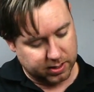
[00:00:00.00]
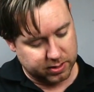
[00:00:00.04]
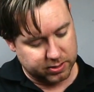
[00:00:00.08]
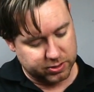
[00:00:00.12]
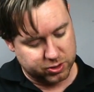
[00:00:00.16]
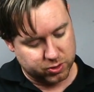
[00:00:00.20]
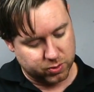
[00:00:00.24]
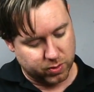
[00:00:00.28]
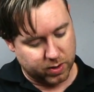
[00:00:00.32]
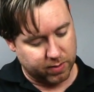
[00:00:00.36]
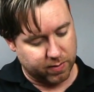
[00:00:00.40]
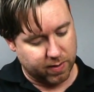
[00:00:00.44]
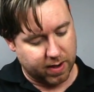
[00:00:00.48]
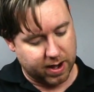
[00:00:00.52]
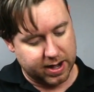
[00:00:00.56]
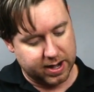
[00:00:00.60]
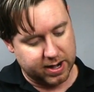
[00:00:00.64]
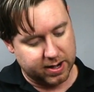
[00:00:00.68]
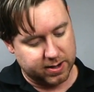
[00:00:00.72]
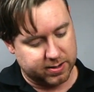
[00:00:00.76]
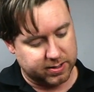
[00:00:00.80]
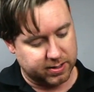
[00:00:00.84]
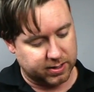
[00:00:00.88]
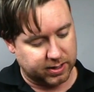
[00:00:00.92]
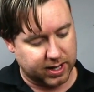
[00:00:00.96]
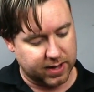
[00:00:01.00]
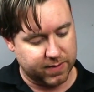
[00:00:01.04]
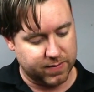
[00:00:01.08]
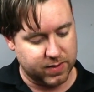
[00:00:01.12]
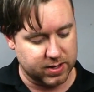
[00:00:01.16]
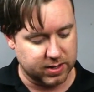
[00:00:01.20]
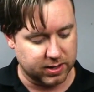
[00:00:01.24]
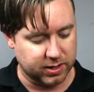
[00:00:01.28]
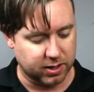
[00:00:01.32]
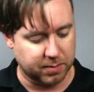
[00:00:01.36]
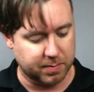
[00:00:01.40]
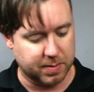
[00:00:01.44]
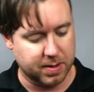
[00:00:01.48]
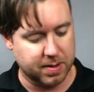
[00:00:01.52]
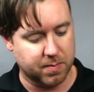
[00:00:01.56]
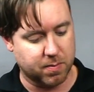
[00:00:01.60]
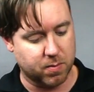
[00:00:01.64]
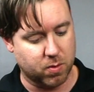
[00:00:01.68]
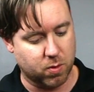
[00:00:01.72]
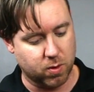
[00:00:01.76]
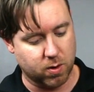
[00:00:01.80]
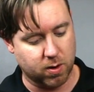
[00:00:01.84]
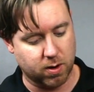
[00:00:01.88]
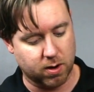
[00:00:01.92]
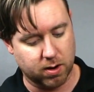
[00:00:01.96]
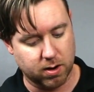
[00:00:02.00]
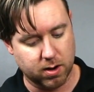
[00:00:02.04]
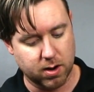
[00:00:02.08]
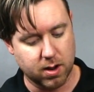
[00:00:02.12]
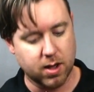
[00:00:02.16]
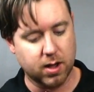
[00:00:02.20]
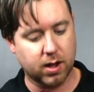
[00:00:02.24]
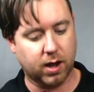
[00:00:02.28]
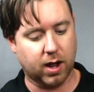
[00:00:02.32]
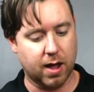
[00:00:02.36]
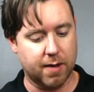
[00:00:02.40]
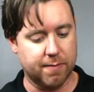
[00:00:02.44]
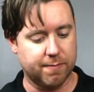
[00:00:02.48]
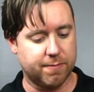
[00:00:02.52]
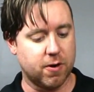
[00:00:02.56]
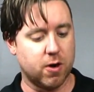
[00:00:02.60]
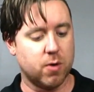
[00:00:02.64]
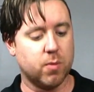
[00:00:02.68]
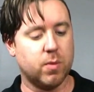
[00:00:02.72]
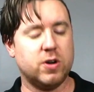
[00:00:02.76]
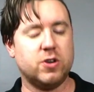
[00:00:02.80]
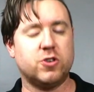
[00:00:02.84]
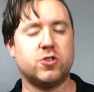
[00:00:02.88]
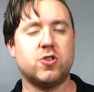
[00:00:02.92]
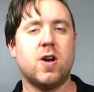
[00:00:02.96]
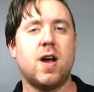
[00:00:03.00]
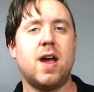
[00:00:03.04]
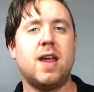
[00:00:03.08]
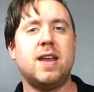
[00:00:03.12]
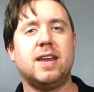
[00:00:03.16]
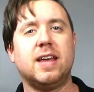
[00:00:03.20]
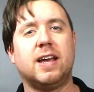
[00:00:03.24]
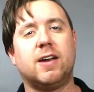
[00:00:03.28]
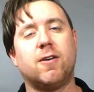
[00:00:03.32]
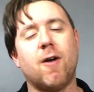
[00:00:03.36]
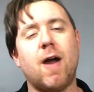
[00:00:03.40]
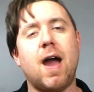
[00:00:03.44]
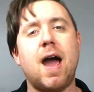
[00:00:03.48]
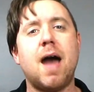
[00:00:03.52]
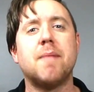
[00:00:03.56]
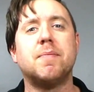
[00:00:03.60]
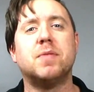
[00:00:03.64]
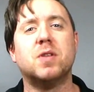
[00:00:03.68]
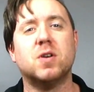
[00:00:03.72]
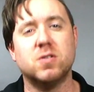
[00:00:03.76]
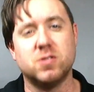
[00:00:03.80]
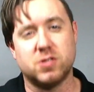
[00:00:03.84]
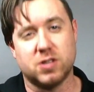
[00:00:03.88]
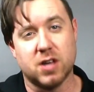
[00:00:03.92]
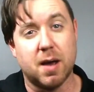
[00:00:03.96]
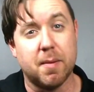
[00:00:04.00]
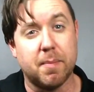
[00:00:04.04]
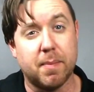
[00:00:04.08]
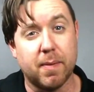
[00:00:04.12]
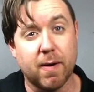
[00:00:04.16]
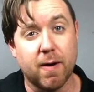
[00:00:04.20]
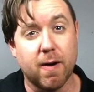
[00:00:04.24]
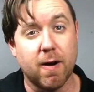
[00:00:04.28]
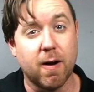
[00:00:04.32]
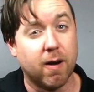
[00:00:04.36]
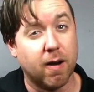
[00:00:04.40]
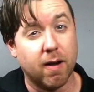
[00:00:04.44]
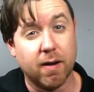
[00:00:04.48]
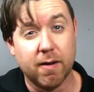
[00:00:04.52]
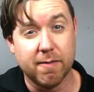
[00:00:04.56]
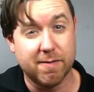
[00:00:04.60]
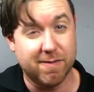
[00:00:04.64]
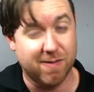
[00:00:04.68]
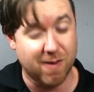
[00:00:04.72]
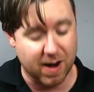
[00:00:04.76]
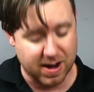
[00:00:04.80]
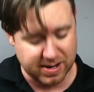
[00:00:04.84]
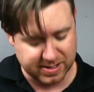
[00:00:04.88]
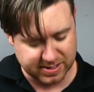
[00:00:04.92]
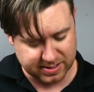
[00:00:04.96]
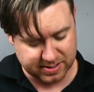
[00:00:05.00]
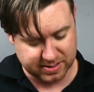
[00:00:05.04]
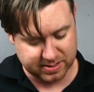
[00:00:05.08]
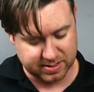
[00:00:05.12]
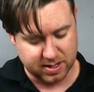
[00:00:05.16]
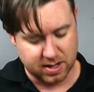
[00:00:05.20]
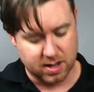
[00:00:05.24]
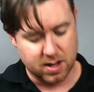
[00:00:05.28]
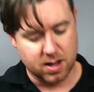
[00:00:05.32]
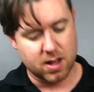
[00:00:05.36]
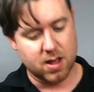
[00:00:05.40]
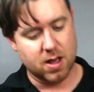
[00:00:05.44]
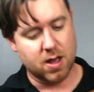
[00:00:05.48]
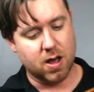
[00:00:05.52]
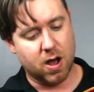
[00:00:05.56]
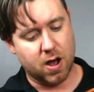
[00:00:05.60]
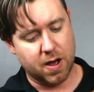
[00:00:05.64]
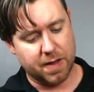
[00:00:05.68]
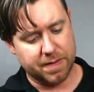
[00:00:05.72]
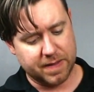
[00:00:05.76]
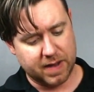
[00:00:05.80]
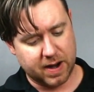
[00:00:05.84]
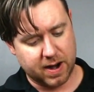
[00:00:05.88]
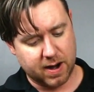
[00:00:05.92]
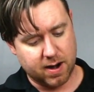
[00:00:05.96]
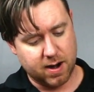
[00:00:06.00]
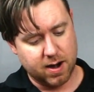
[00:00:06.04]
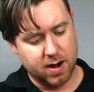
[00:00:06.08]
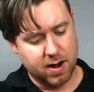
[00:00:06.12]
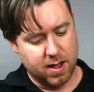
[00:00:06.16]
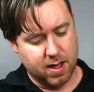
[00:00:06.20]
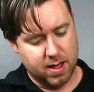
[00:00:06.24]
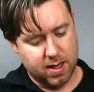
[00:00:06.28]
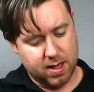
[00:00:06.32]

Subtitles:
joint right here to give you a little bit more comfort when trying to grab those upper frets on there.